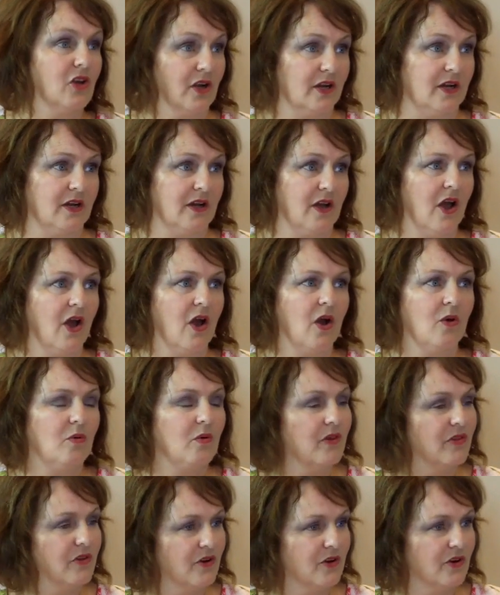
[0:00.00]
look,
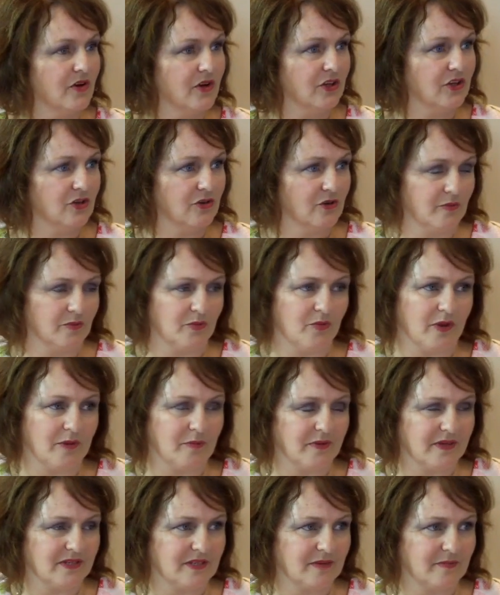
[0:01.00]
whether you're
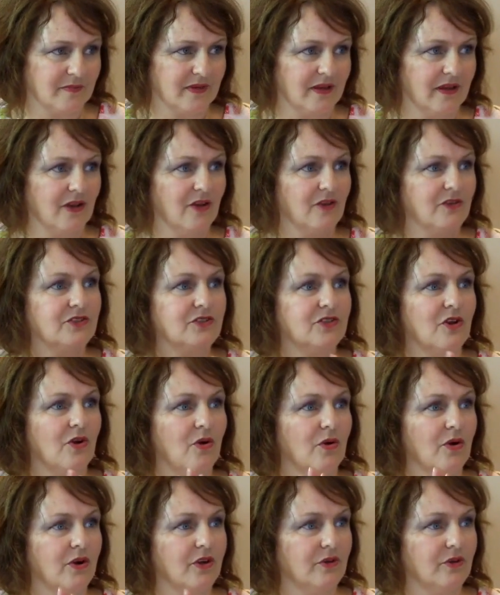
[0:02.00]
employed by somebody else or